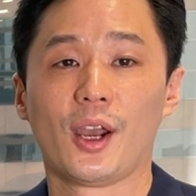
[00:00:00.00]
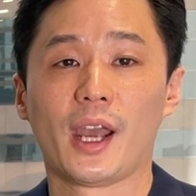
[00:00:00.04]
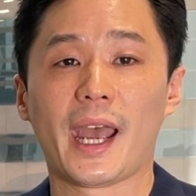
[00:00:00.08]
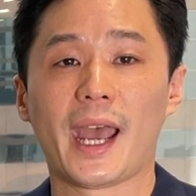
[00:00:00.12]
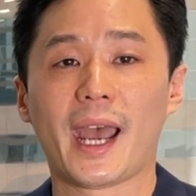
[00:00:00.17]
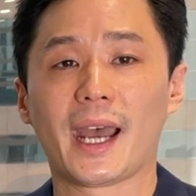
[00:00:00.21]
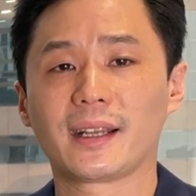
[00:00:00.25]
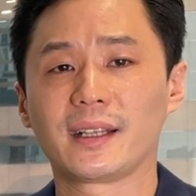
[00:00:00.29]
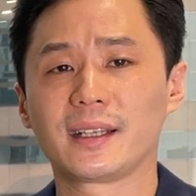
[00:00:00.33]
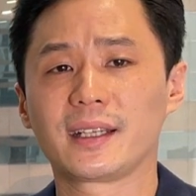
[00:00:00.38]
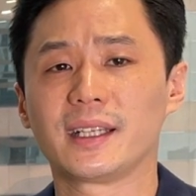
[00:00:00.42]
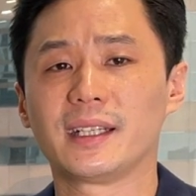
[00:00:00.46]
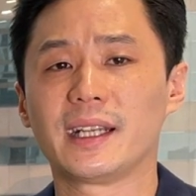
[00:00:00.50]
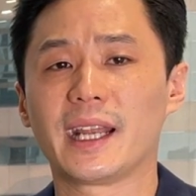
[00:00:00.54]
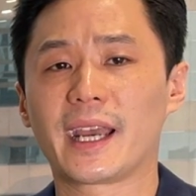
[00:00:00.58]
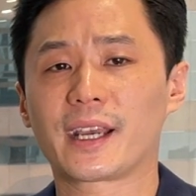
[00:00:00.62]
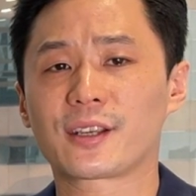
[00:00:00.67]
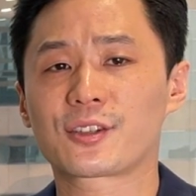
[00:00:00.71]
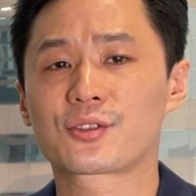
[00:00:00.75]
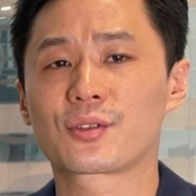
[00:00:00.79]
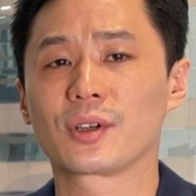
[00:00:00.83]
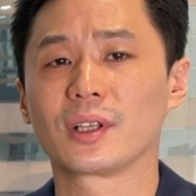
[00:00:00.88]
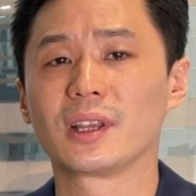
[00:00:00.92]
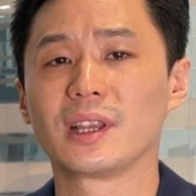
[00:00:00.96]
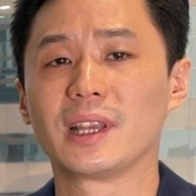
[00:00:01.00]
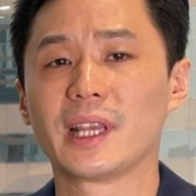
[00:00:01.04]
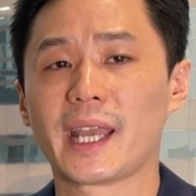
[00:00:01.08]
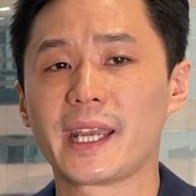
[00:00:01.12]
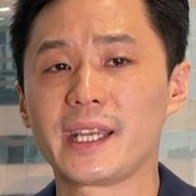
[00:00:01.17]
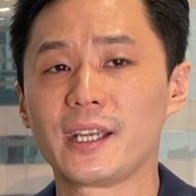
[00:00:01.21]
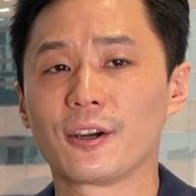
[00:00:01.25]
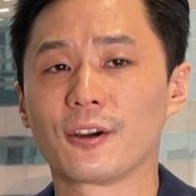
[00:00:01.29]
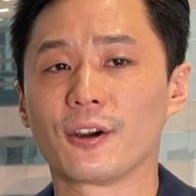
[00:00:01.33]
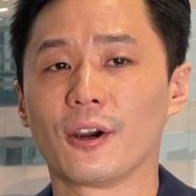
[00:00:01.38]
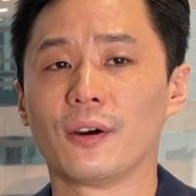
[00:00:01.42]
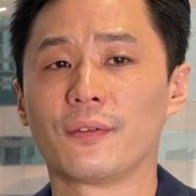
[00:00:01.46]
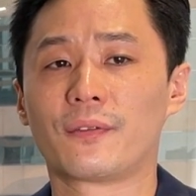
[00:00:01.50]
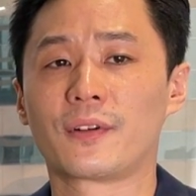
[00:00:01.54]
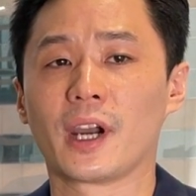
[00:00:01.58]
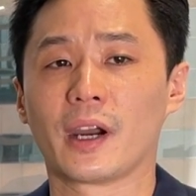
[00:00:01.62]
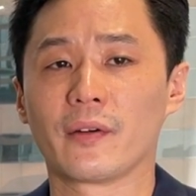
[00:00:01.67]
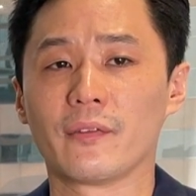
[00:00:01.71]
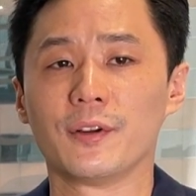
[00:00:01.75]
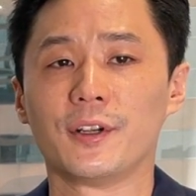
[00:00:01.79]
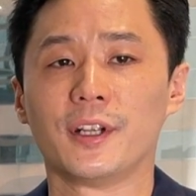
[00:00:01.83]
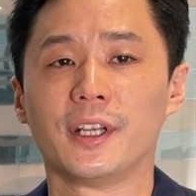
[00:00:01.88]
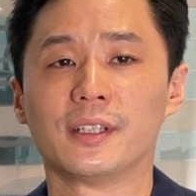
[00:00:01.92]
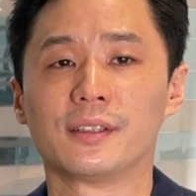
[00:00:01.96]
adding an extra layer of
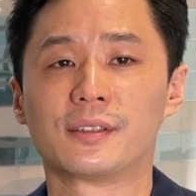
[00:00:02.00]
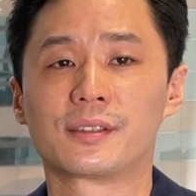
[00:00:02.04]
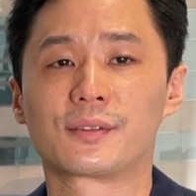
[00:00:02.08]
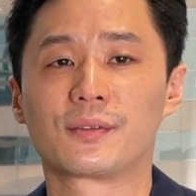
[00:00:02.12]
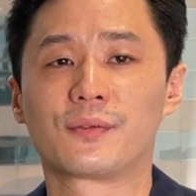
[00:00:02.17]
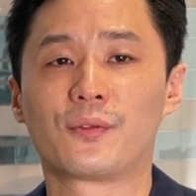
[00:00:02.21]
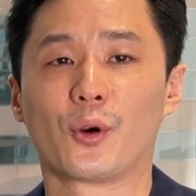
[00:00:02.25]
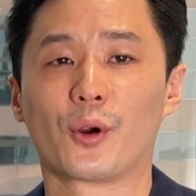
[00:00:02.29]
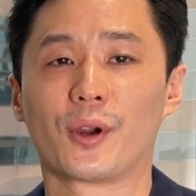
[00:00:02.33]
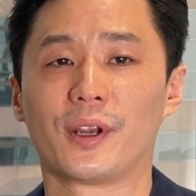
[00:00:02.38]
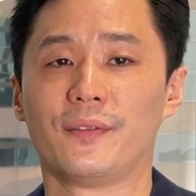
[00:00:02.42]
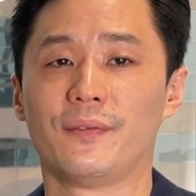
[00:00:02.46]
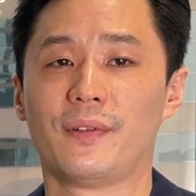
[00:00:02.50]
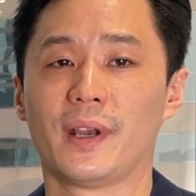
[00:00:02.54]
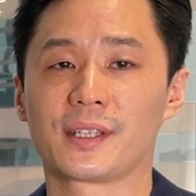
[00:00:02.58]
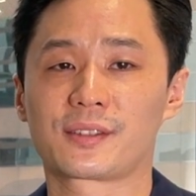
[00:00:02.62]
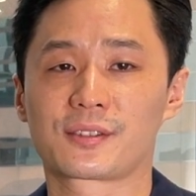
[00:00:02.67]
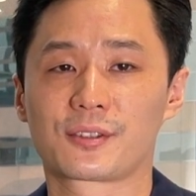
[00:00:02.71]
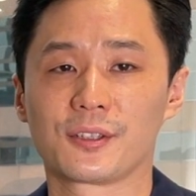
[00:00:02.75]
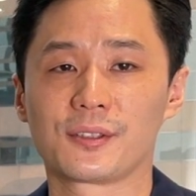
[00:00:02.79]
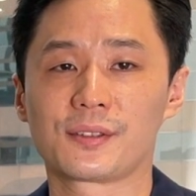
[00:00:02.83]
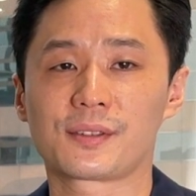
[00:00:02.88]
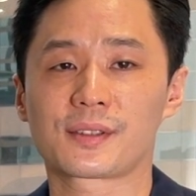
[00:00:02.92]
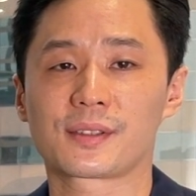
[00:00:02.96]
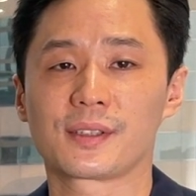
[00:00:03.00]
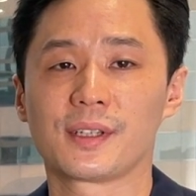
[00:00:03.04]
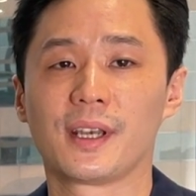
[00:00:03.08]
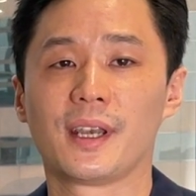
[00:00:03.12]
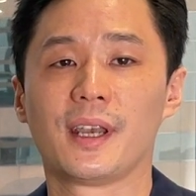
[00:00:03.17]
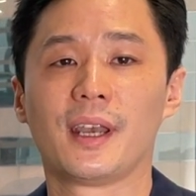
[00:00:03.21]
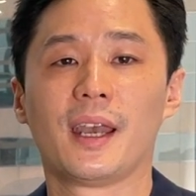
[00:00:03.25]
governance for investors.